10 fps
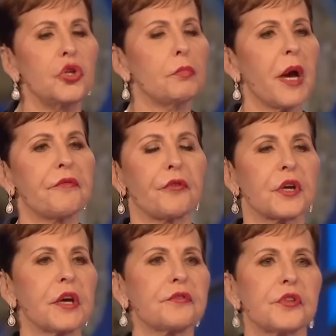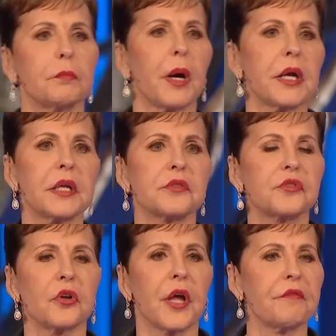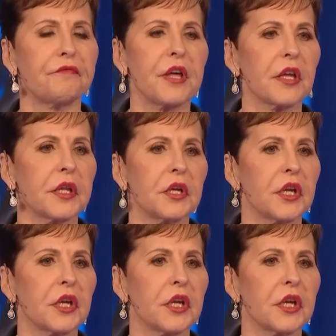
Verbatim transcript: you may forgive somebody and still not feel